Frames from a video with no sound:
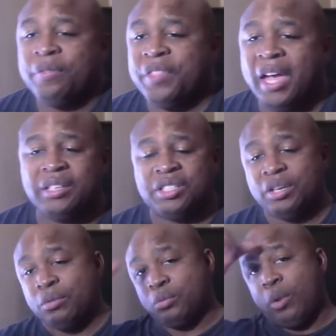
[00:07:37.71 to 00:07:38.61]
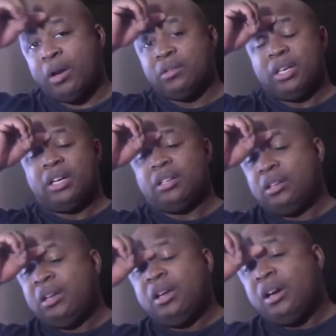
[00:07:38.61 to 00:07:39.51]
That shit was well done.
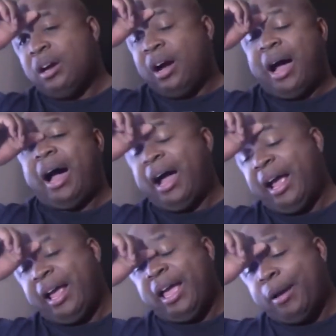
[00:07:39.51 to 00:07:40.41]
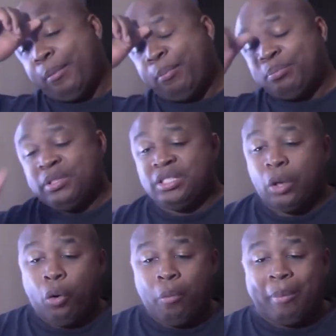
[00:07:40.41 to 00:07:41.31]
I am
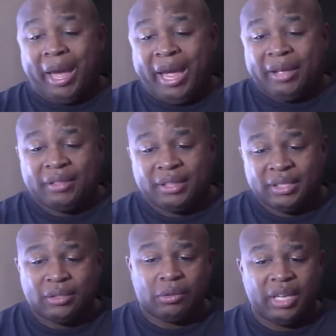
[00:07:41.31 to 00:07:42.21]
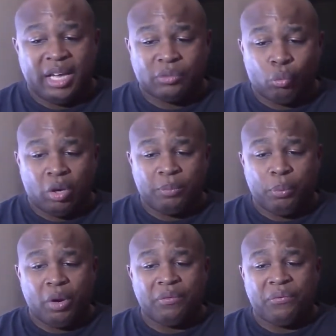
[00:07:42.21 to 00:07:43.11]
so mad that this only has
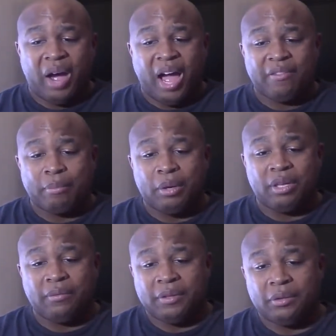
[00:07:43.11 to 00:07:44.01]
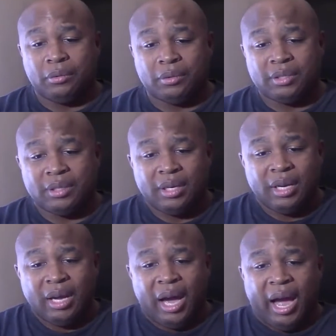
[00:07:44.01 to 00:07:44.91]
1.5 million views.
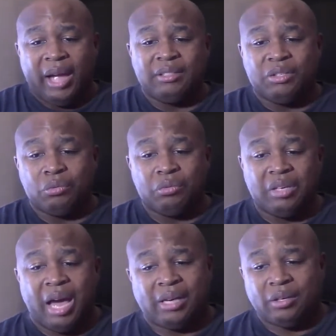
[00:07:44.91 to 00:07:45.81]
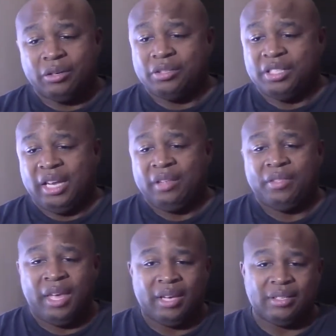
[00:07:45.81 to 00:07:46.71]
I do not
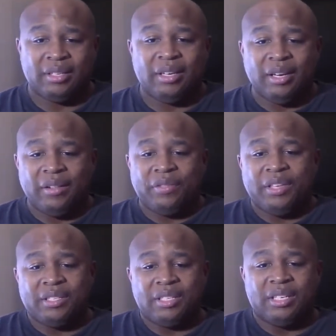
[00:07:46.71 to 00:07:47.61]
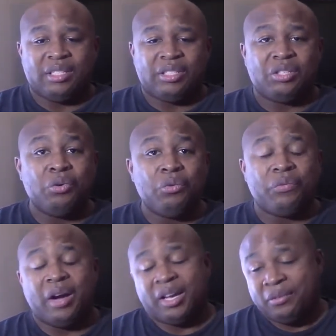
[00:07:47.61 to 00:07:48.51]
understand that. This is too
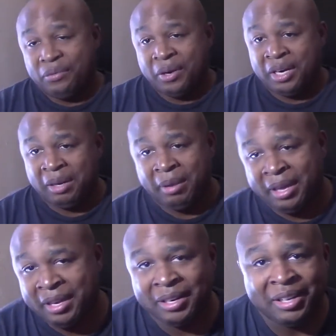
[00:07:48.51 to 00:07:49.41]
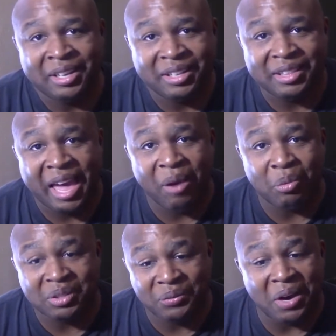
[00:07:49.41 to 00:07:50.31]
fucking funny, man. That
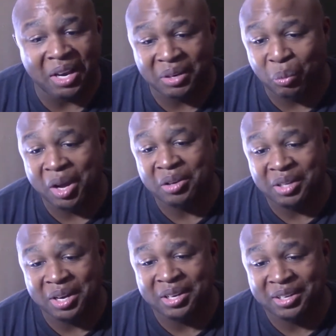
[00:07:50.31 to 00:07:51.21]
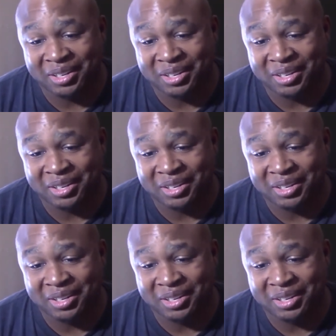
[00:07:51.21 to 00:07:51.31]
was fucking well done.